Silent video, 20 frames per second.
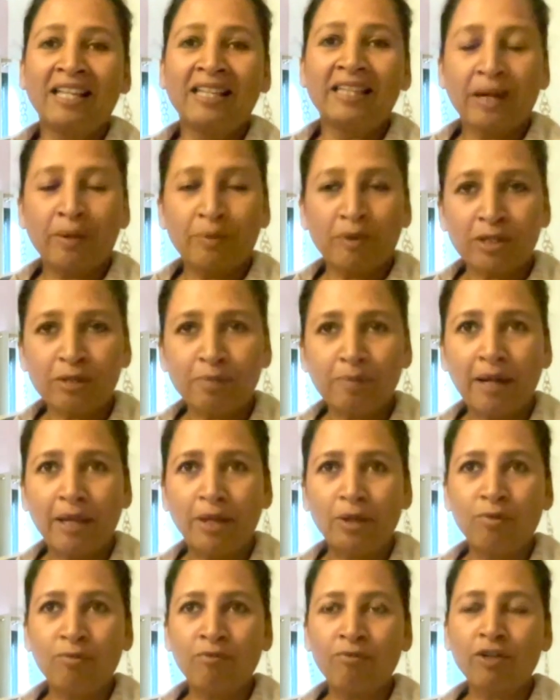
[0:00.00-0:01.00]
There was
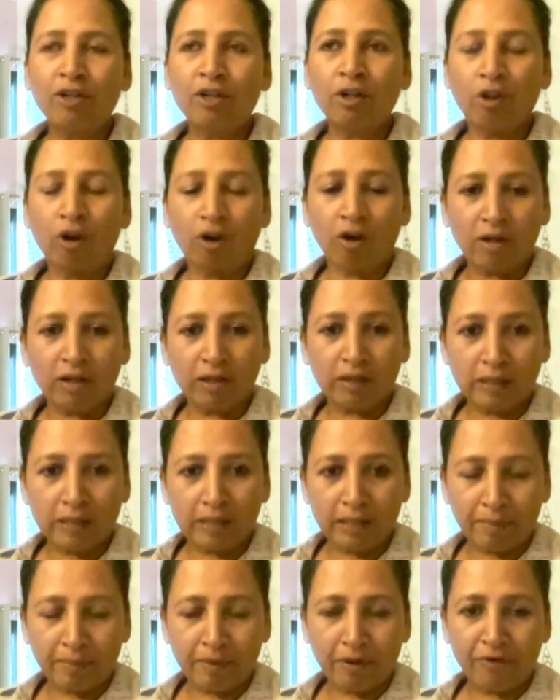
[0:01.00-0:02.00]
Biome for a long
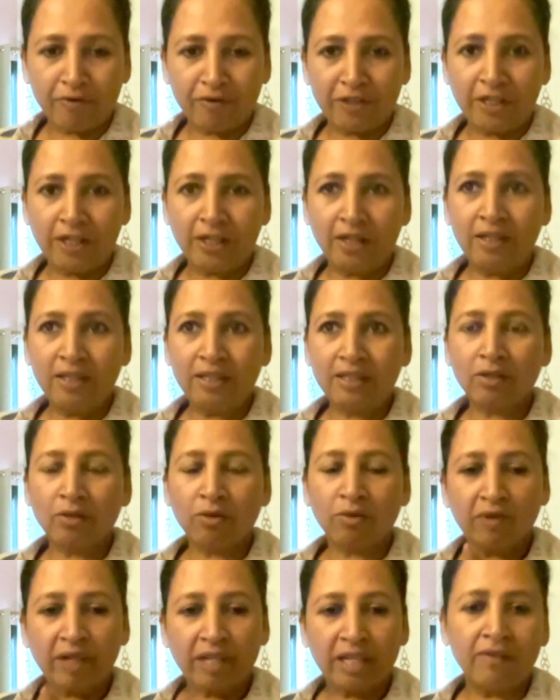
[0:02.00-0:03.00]
number of years,
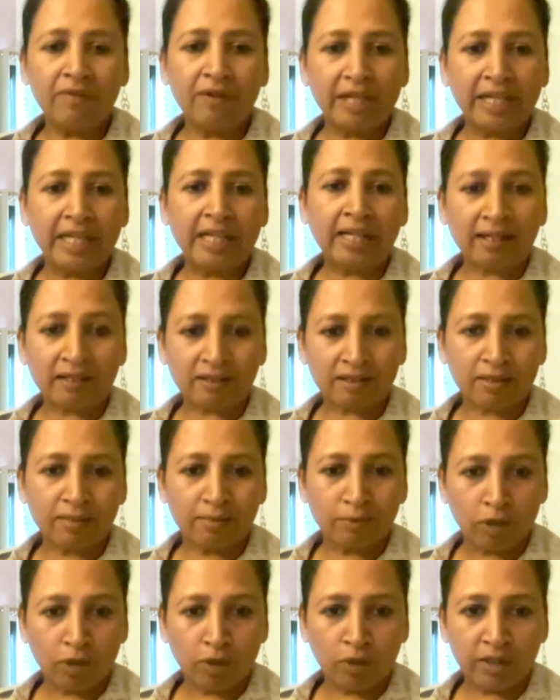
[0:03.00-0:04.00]
very, very
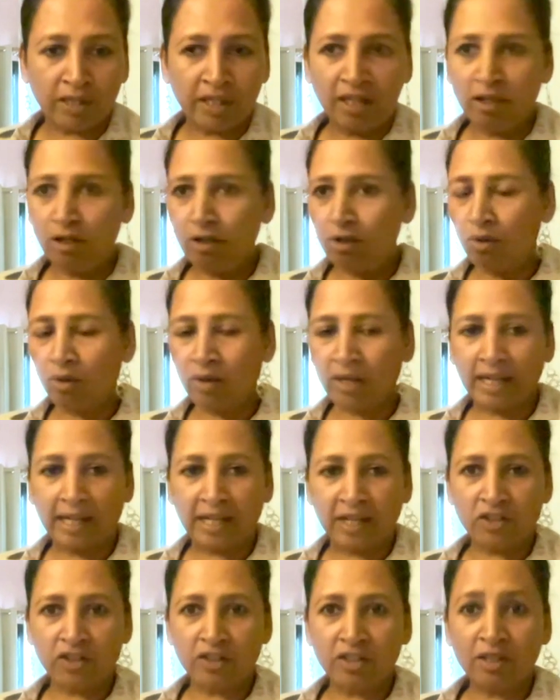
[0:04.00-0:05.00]
custom clothing, no
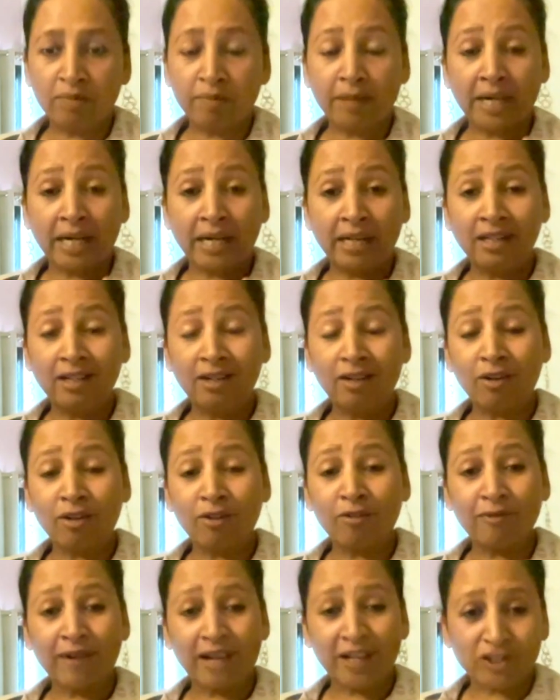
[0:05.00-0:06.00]
collections. But I did a lot
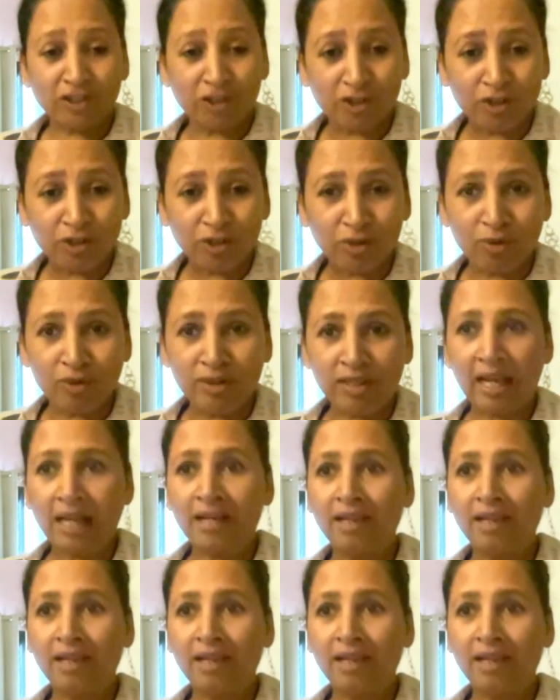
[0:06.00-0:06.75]
of fashion shows.